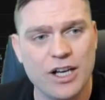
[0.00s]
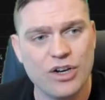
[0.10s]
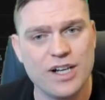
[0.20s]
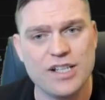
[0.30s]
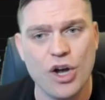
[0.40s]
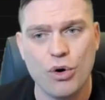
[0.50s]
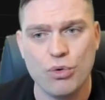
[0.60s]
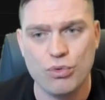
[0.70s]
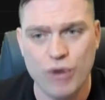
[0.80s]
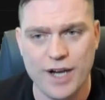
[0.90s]
Guys,
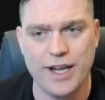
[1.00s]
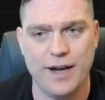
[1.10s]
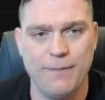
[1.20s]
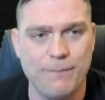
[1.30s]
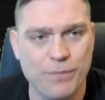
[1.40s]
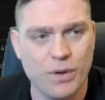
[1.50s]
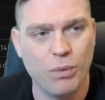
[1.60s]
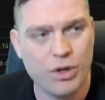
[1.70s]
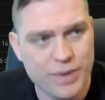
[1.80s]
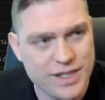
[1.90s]
right now,
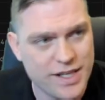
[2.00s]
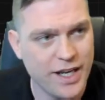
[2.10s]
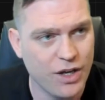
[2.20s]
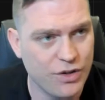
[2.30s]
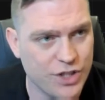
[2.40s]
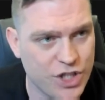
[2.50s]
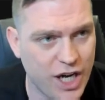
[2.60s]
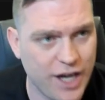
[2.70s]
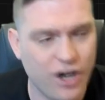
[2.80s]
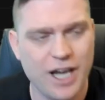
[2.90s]
what are we seeing on the
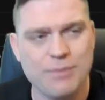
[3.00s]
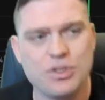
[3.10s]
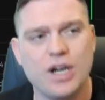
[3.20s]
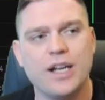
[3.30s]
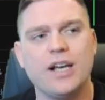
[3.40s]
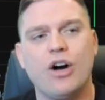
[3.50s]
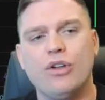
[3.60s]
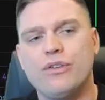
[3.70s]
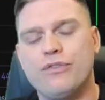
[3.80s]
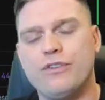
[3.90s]
chart? I am charting
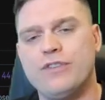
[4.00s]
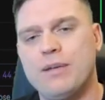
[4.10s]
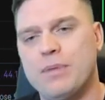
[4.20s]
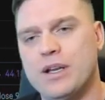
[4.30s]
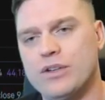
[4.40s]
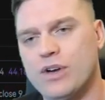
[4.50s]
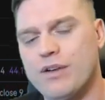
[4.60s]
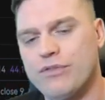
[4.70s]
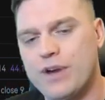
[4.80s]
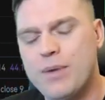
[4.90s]
on the 15 minute
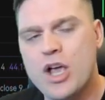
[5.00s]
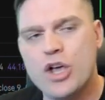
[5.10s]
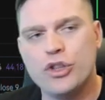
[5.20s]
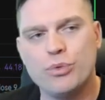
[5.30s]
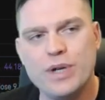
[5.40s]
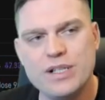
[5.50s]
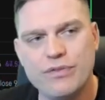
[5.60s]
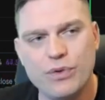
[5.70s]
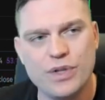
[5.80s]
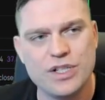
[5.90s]
time frame. The reason
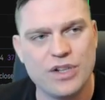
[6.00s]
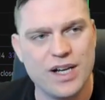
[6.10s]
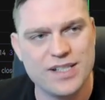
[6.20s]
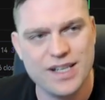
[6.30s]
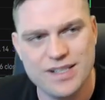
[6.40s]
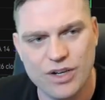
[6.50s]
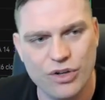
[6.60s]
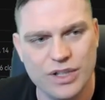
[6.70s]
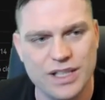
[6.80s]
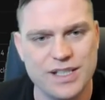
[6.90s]
for this, guys, is it
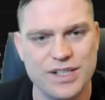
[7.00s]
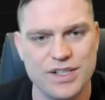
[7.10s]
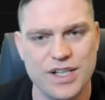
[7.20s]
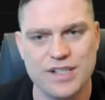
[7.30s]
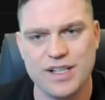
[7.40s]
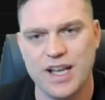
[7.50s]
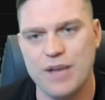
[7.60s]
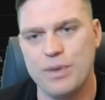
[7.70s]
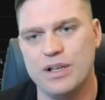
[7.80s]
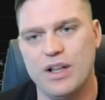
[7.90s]
only listed yesterday, it
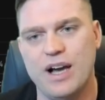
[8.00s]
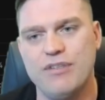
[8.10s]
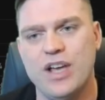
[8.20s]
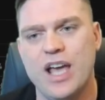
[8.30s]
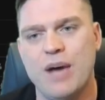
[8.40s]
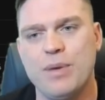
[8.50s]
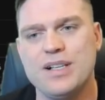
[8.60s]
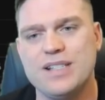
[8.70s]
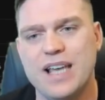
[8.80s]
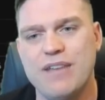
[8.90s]
went live, and we can
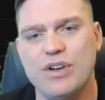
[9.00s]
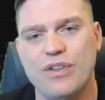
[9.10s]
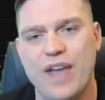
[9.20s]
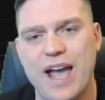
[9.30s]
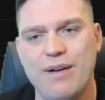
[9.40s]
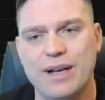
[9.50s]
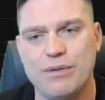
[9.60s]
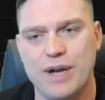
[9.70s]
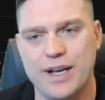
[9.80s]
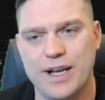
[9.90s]
see even on the hourly
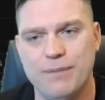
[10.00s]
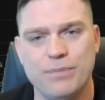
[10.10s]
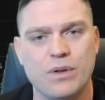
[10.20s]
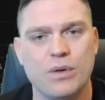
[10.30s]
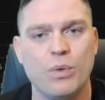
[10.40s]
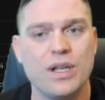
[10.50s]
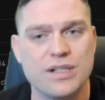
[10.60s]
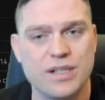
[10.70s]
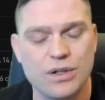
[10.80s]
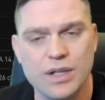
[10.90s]
right now, we are
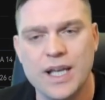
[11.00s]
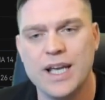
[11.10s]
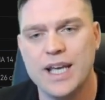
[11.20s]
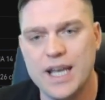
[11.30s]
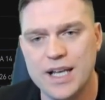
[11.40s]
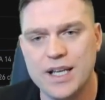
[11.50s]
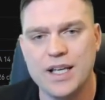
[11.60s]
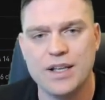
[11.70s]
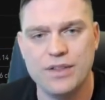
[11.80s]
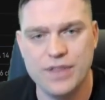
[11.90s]
still in
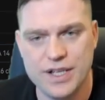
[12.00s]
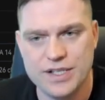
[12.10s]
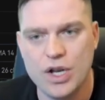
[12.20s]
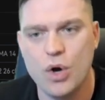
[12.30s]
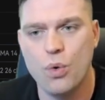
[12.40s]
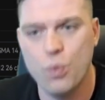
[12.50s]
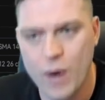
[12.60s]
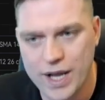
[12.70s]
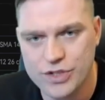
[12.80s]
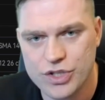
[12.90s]
this
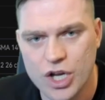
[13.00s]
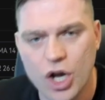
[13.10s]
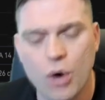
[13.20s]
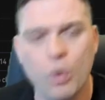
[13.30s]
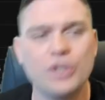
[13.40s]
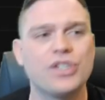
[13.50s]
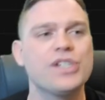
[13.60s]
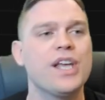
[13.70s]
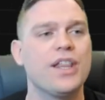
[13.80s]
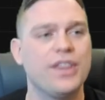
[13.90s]
wedge. What
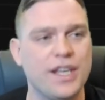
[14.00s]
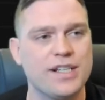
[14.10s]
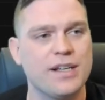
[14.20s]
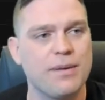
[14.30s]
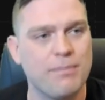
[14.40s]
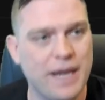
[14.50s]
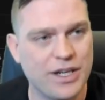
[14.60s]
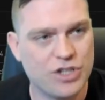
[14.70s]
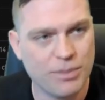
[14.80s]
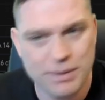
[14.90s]
does this mean?
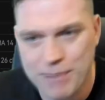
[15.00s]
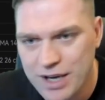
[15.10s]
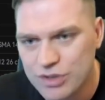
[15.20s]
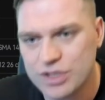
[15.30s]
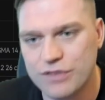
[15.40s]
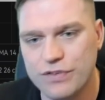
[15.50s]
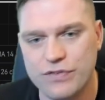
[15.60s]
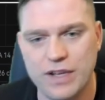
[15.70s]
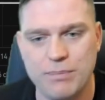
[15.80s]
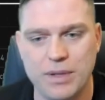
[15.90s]
Jumping back onto the
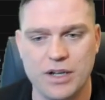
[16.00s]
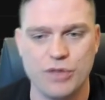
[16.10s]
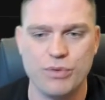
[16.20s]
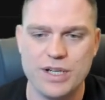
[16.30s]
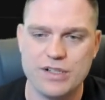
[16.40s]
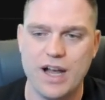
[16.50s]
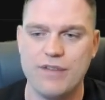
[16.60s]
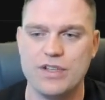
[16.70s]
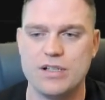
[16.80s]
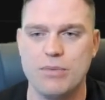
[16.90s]
15 minute, the reason I have
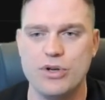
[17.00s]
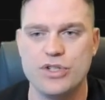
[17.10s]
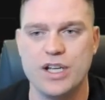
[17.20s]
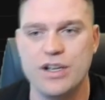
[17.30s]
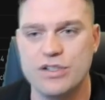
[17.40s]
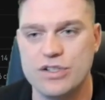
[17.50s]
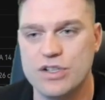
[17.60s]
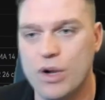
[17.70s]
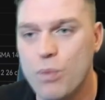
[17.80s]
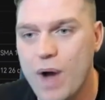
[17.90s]
this emoji here is just
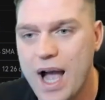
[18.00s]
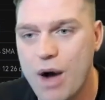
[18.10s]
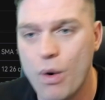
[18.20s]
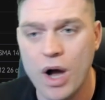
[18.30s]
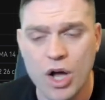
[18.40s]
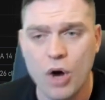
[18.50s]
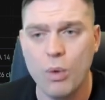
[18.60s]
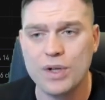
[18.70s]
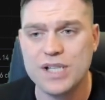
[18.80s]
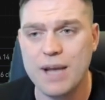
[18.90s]
like, wow,
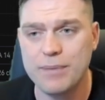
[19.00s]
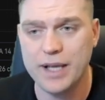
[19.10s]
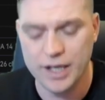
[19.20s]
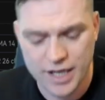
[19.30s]
what's happening?